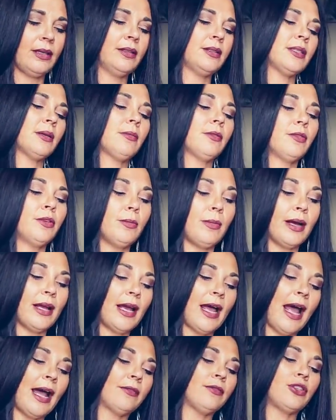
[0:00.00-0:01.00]
some of you might
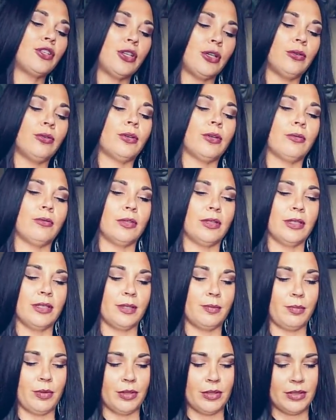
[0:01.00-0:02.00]
have children with
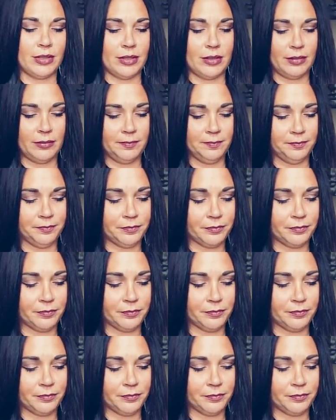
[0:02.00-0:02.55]
this person